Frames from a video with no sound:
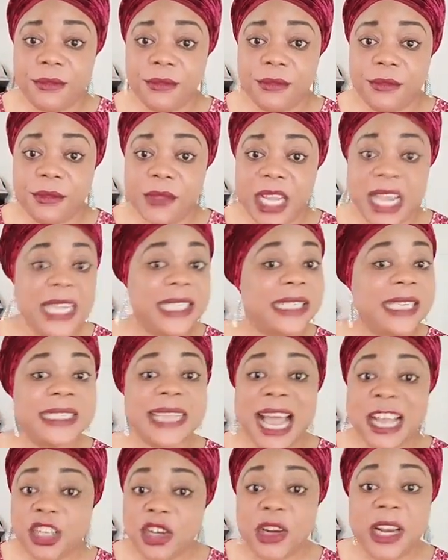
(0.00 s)
It is
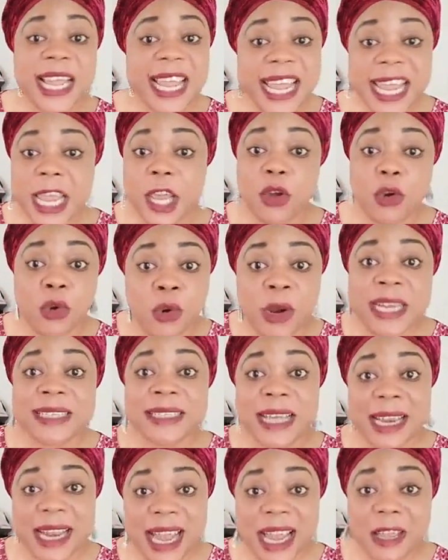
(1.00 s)
actually he who is
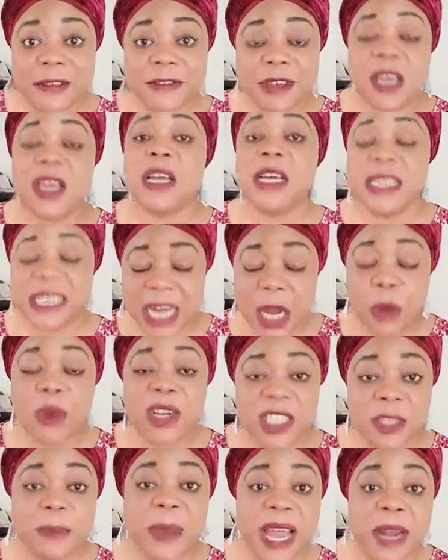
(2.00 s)
alive that will
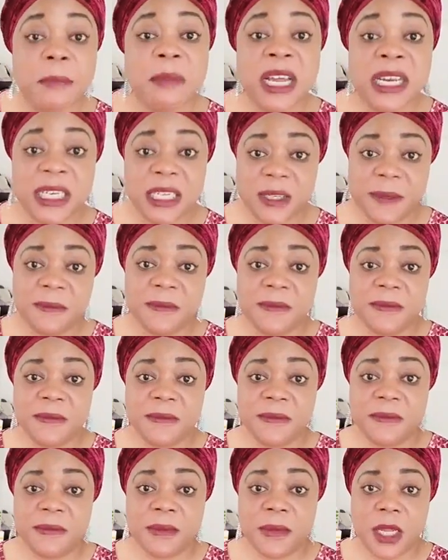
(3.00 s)
spend money.
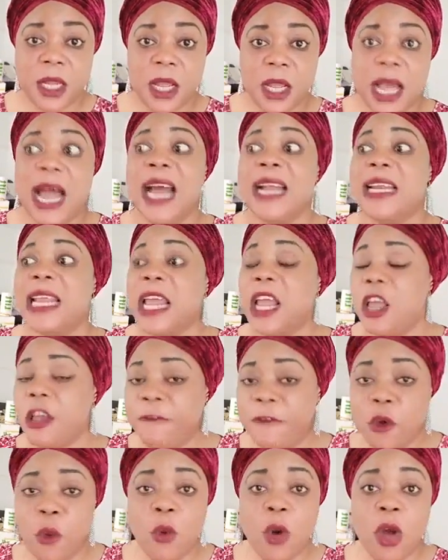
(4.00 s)
And if
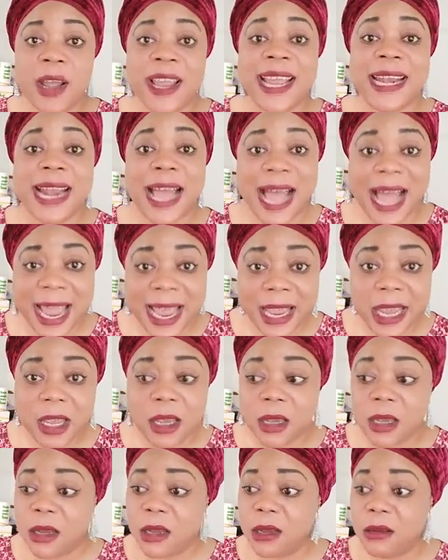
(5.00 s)
you work in high
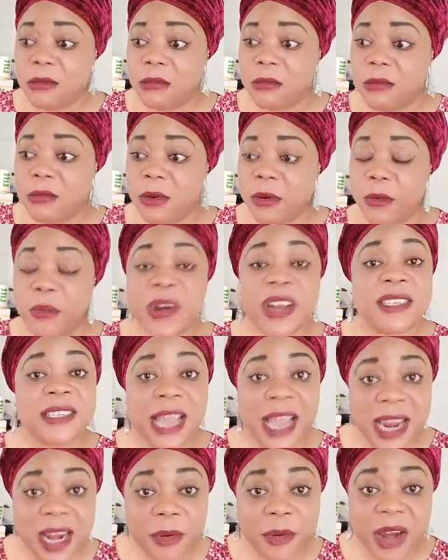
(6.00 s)
risk
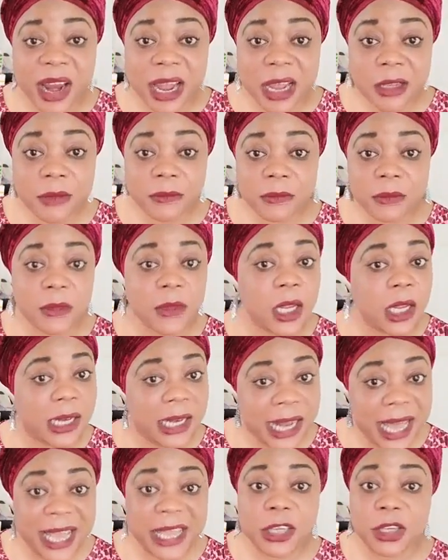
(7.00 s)
area,
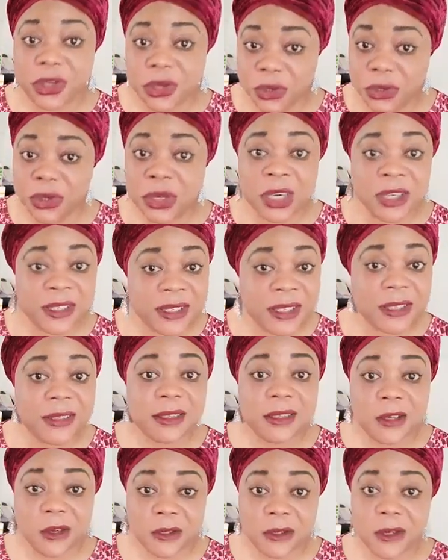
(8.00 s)
like you nurses,
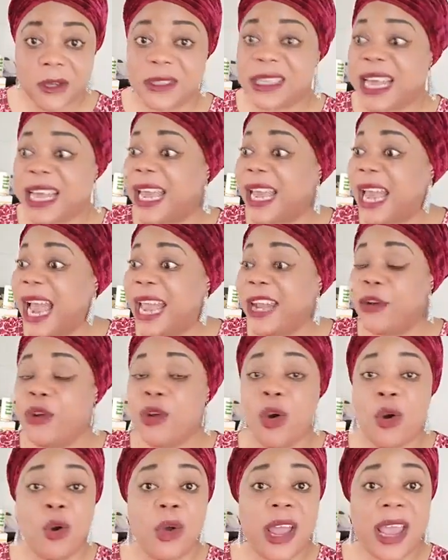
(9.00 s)
doctors, like I
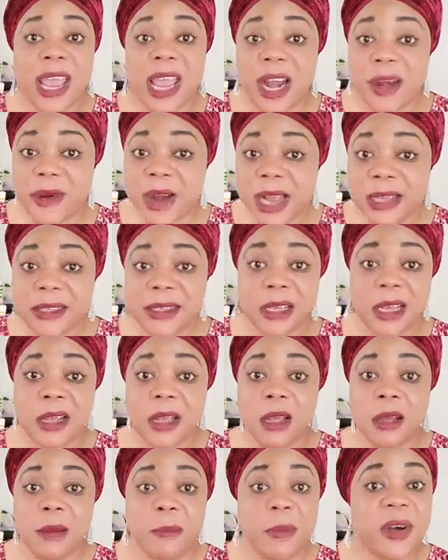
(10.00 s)
know, carers,
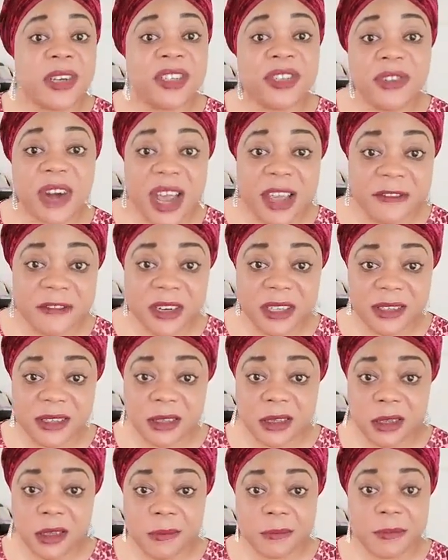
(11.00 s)
bus drivers,
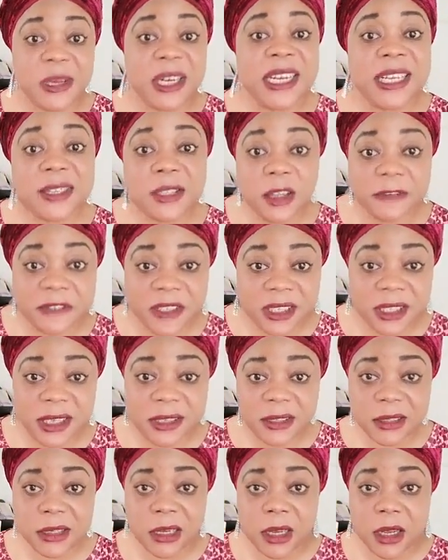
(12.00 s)
police
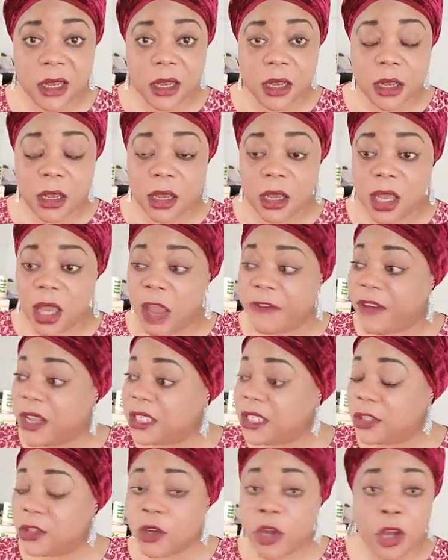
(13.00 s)
officers, if it
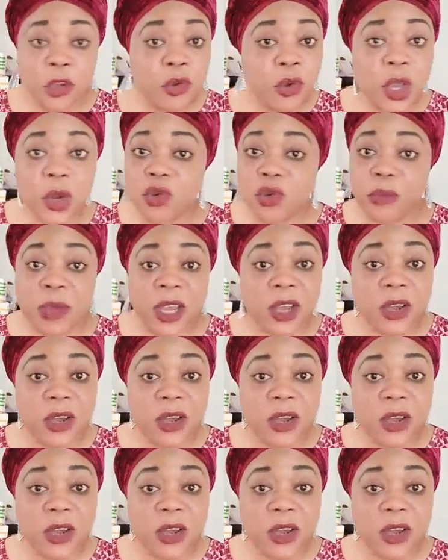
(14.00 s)
is not you, it could be your